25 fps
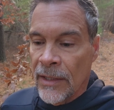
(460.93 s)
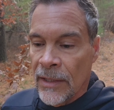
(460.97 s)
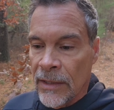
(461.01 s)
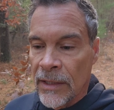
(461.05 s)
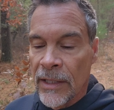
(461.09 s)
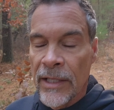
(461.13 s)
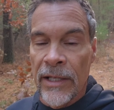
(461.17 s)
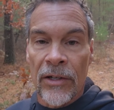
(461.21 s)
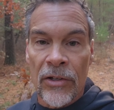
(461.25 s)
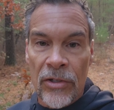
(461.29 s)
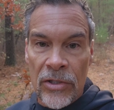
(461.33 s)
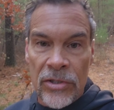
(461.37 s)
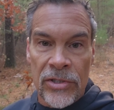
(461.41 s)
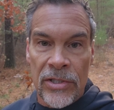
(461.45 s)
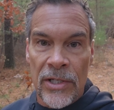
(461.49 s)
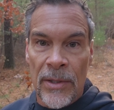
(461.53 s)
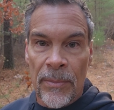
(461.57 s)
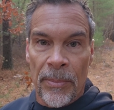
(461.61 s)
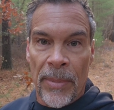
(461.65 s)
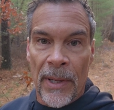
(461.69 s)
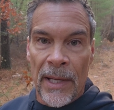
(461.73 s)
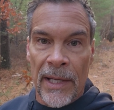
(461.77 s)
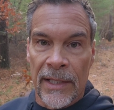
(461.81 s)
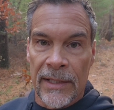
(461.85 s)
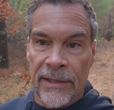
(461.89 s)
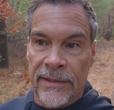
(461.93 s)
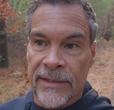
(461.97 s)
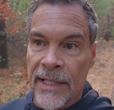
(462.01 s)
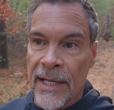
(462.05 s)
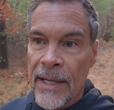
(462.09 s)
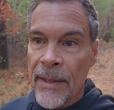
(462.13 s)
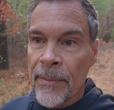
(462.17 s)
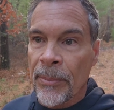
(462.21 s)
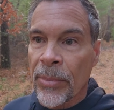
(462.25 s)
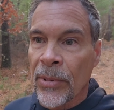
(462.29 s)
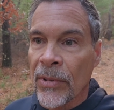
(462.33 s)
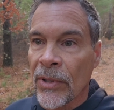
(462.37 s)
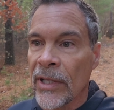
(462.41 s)
leadership by
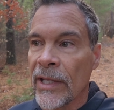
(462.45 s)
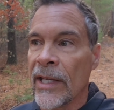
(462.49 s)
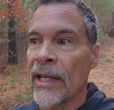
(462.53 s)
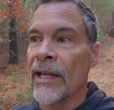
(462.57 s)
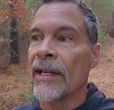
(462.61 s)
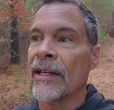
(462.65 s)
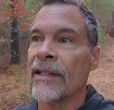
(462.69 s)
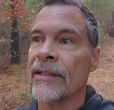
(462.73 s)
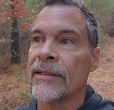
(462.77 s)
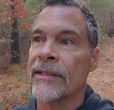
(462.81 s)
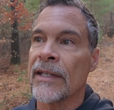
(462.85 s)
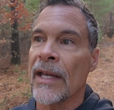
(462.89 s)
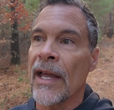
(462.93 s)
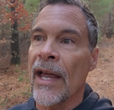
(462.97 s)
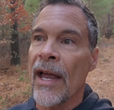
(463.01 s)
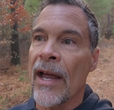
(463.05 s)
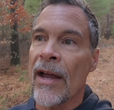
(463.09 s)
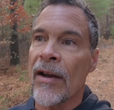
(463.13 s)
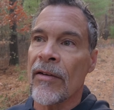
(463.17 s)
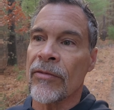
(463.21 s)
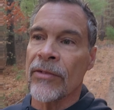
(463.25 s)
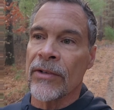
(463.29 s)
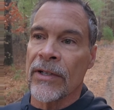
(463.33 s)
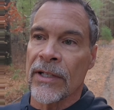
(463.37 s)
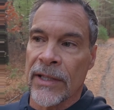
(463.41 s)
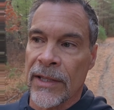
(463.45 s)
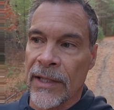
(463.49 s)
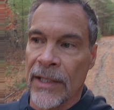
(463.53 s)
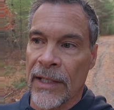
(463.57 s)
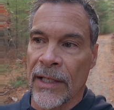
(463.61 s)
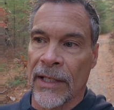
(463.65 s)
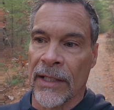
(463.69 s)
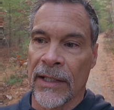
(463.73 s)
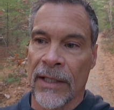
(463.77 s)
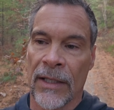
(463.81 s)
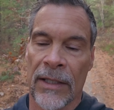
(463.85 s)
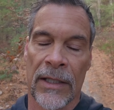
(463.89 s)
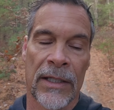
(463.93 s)
example is
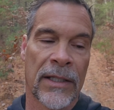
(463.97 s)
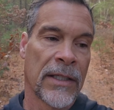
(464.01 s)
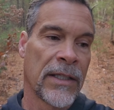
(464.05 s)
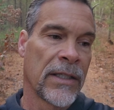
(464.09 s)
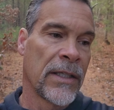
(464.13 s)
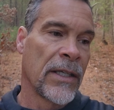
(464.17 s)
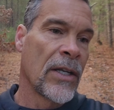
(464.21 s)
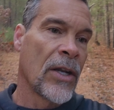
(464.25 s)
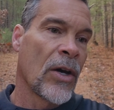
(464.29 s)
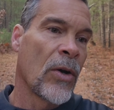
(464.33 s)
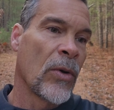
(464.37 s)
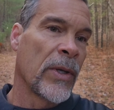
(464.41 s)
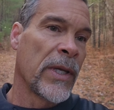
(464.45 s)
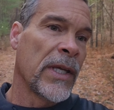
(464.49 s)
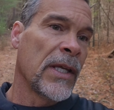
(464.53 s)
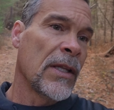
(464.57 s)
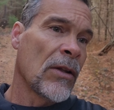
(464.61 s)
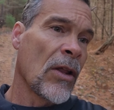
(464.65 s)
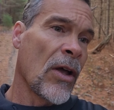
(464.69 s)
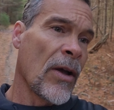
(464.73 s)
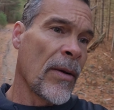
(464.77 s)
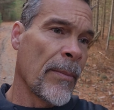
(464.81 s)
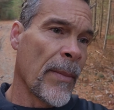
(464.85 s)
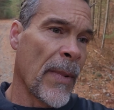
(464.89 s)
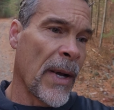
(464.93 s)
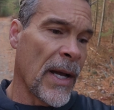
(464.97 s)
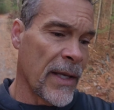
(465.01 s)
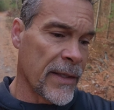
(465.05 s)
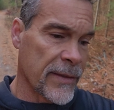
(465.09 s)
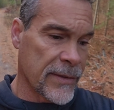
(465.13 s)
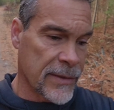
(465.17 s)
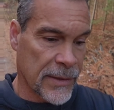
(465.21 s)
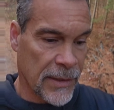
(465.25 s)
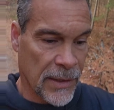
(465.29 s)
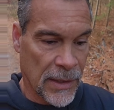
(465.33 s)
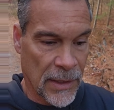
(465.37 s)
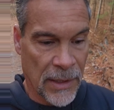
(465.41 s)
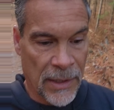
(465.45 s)
everything. You know, Elon
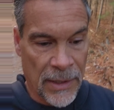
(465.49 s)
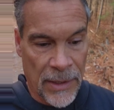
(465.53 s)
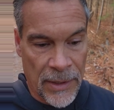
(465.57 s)
Musk